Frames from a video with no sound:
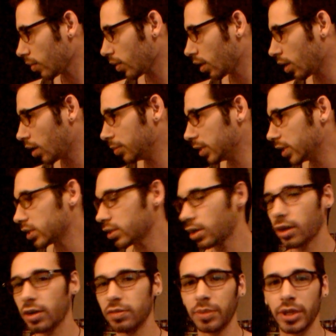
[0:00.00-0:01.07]
I'm going to start
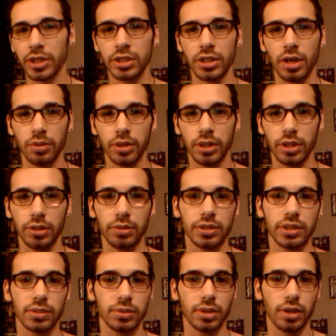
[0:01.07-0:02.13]
off by showing you
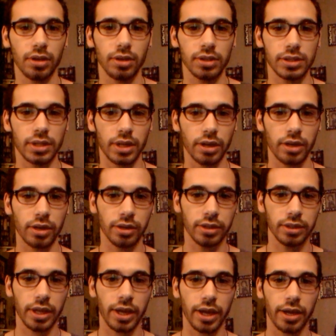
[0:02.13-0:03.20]
some dolls that I
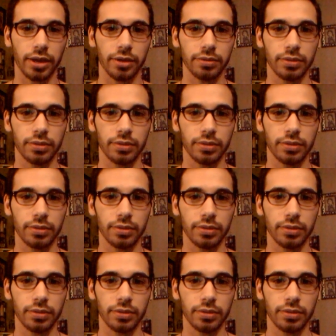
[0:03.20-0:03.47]
currently have